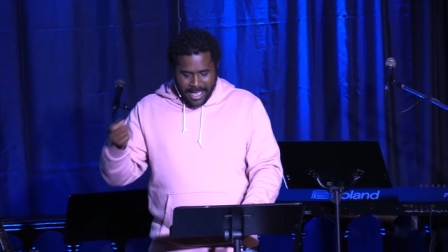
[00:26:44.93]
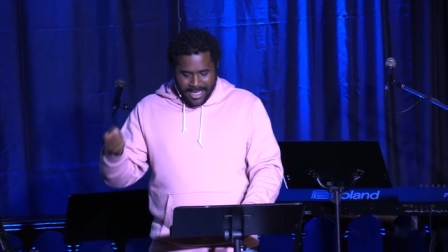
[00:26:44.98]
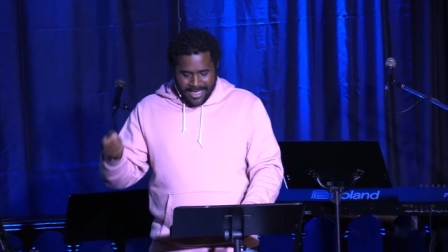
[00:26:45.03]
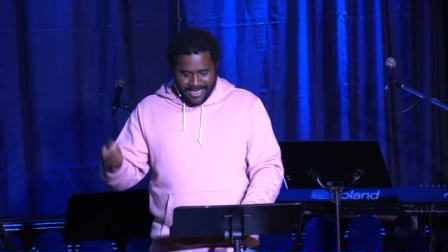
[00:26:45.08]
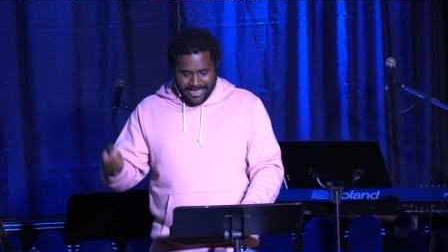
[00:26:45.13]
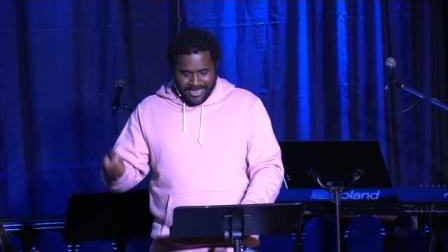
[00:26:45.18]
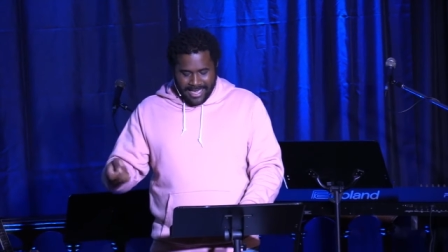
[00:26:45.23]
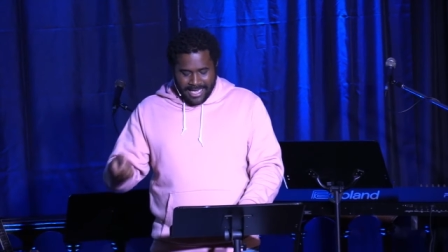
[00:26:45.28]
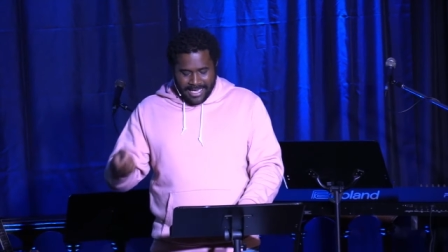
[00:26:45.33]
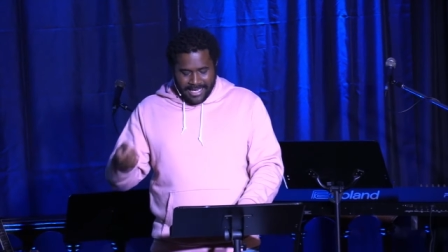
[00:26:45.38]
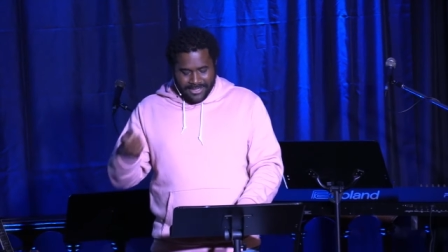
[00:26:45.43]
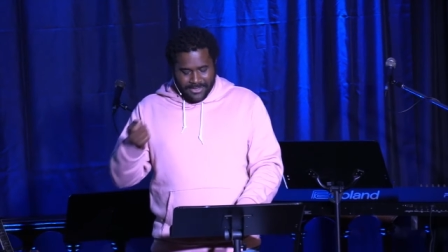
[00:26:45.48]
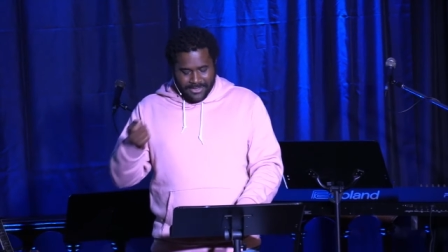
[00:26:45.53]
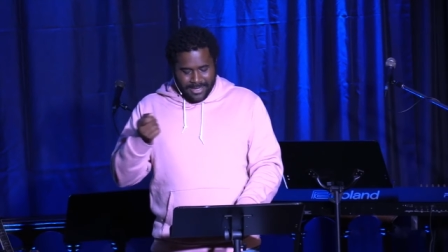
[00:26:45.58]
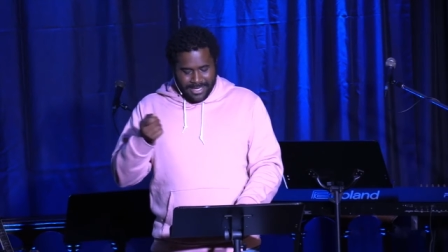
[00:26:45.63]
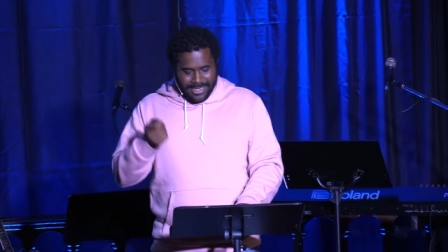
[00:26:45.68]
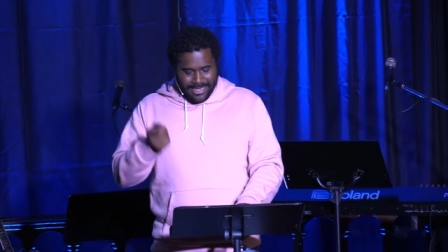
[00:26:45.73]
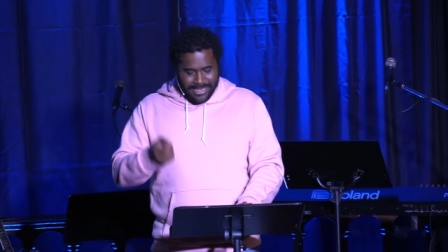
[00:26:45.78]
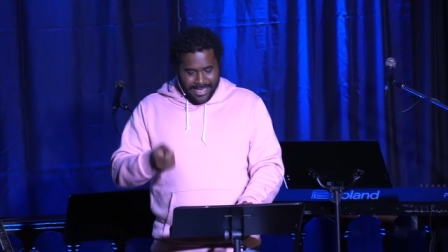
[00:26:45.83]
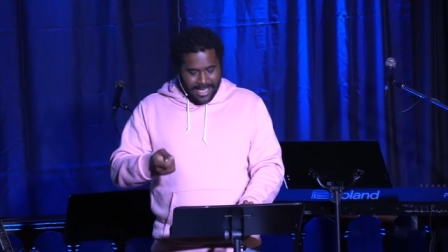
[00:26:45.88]
things
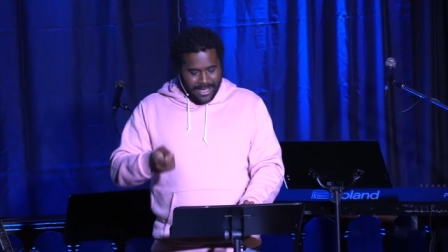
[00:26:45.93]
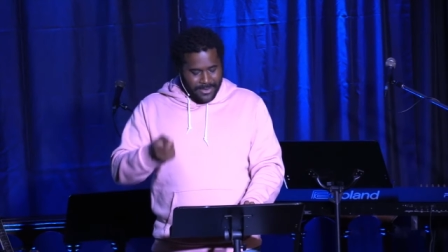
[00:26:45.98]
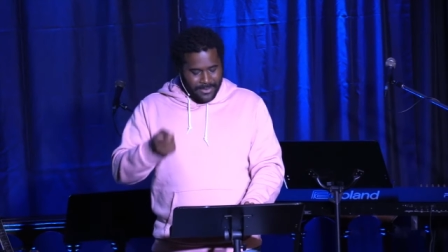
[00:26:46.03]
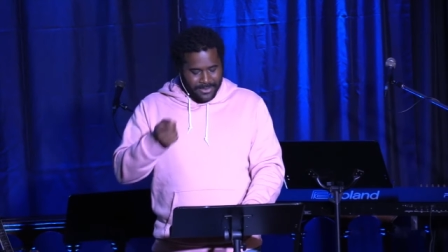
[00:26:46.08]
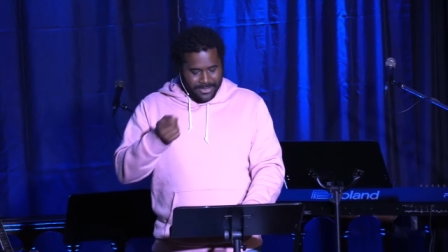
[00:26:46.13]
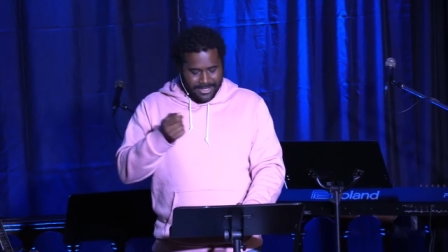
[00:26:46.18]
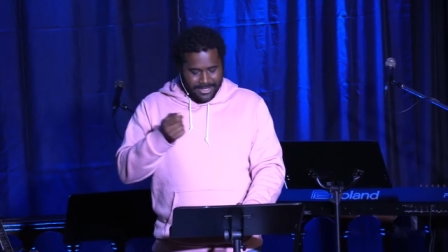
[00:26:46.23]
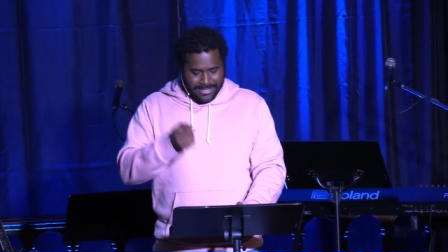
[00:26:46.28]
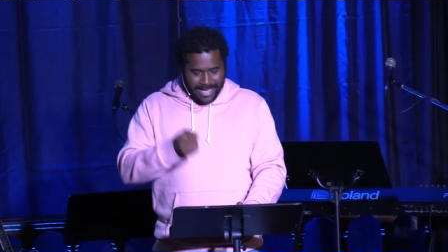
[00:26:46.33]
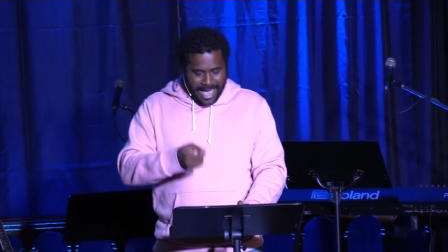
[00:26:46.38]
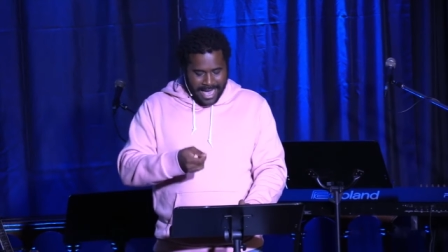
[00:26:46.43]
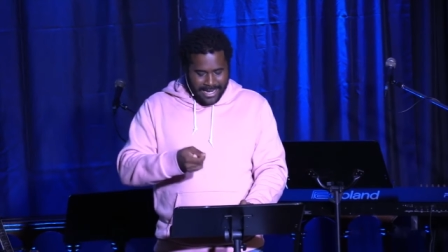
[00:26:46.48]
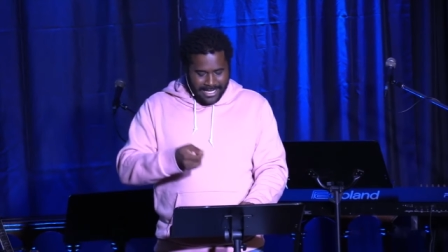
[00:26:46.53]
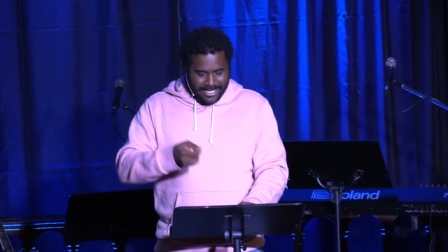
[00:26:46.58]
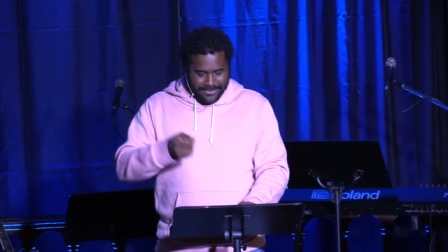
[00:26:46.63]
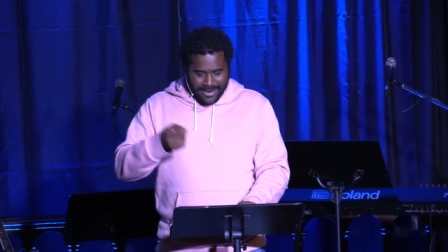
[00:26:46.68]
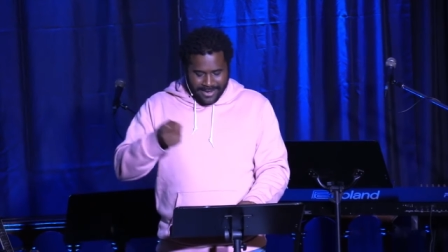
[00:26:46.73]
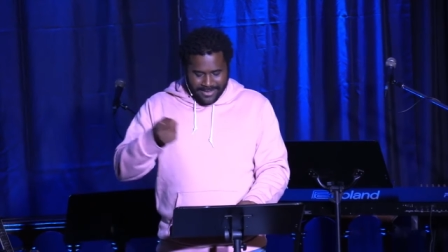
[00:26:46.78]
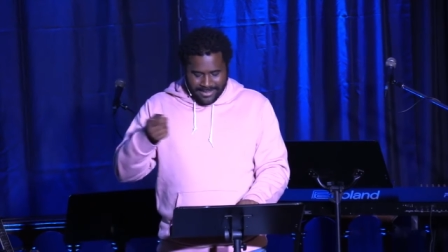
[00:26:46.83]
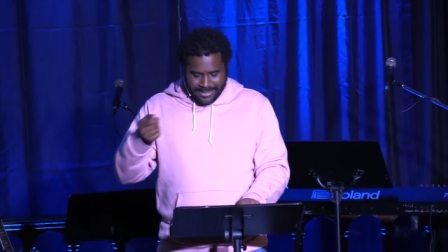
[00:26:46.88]
we think will satisfy,